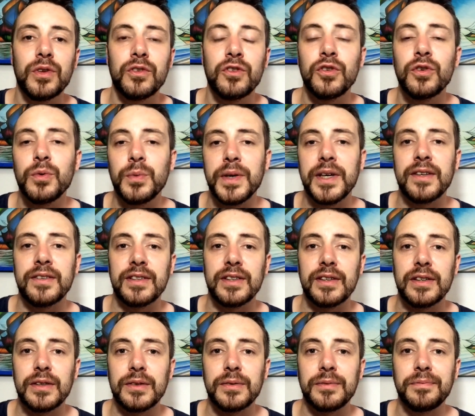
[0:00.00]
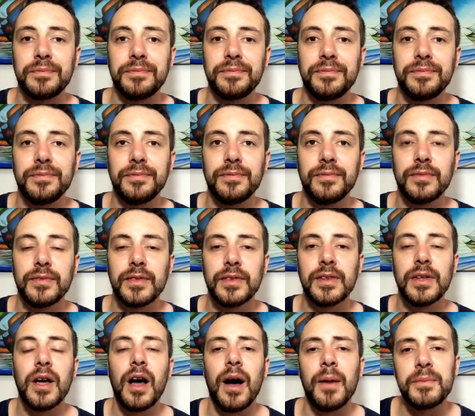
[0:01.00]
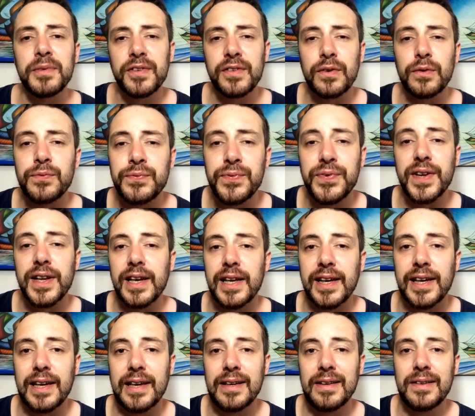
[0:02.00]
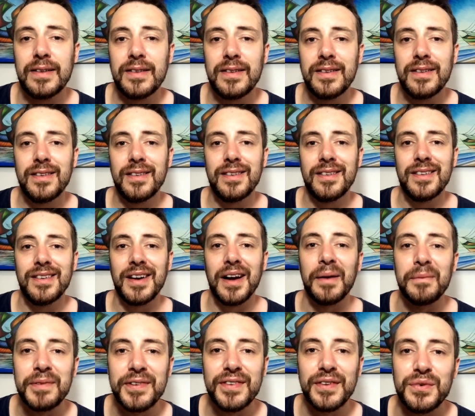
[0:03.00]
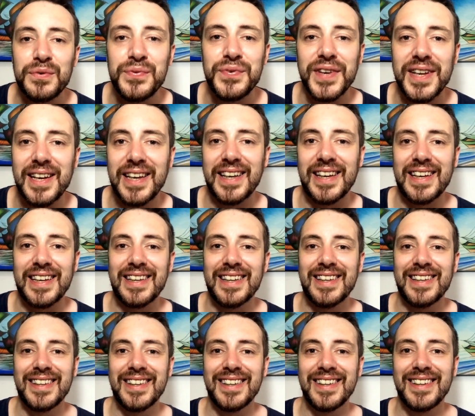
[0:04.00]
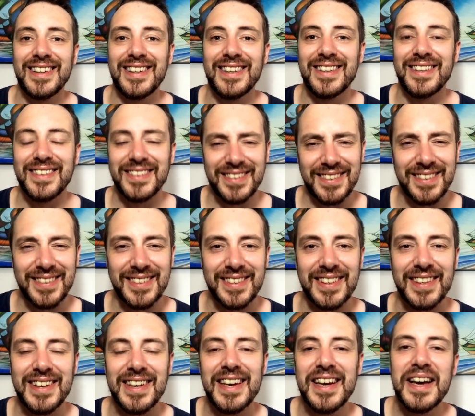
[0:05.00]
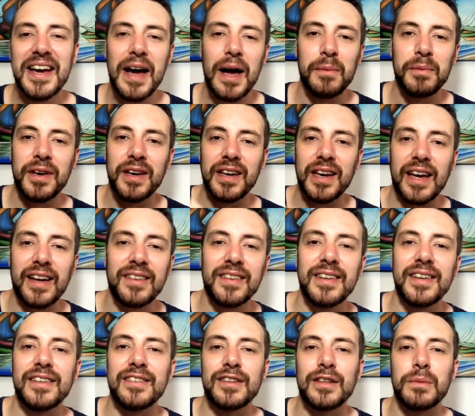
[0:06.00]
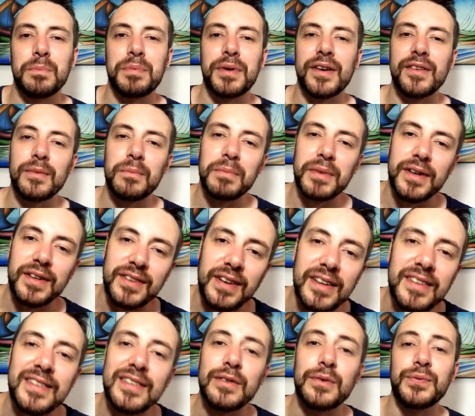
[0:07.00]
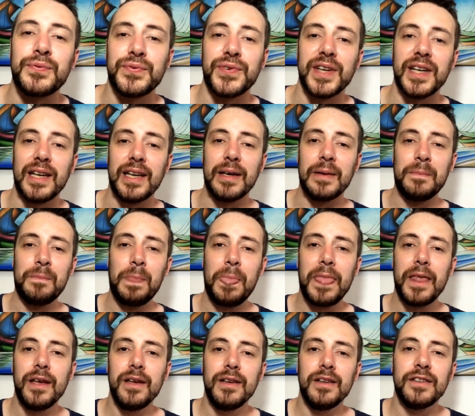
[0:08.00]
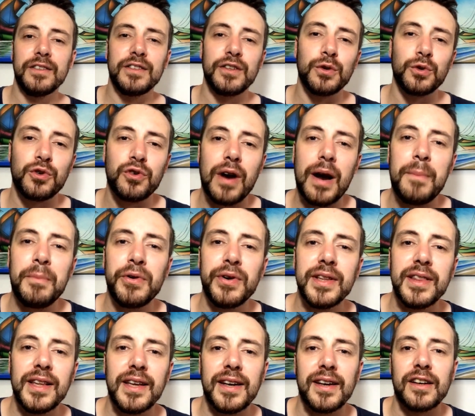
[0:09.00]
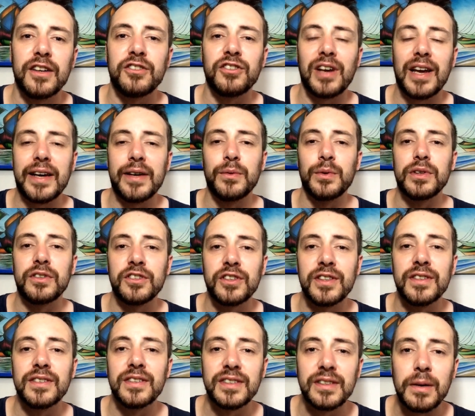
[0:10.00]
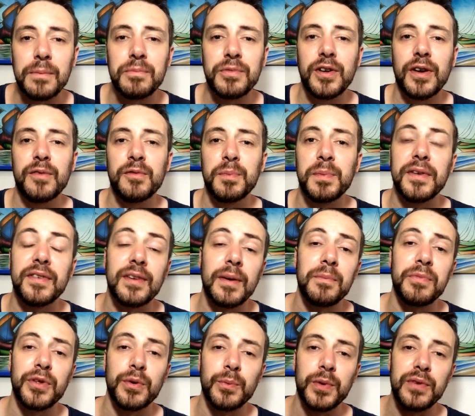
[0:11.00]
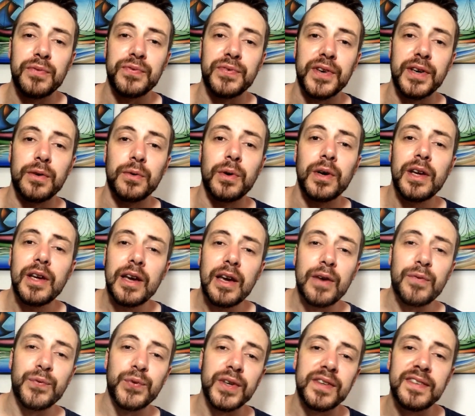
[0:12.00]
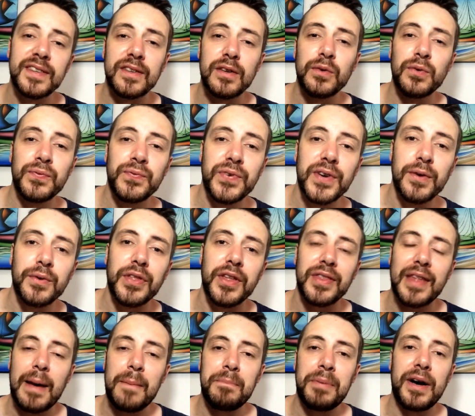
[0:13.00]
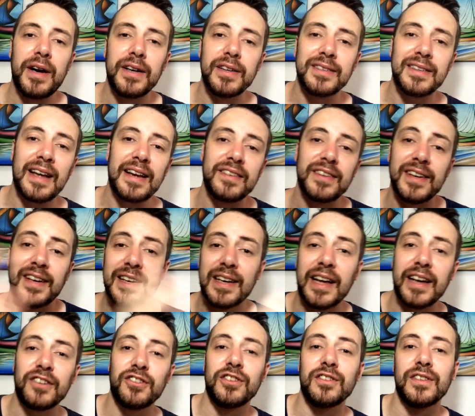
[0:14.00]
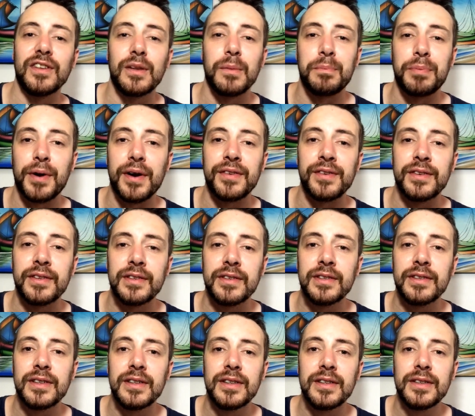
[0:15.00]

2 weeks ago. I'm still feeling it. I'm still feeling it. Do you see? I'm connecting it to the present because I still feel it. So grammar in the English language can sometimes be something we feel. If we still feel that that past has a connection to the present,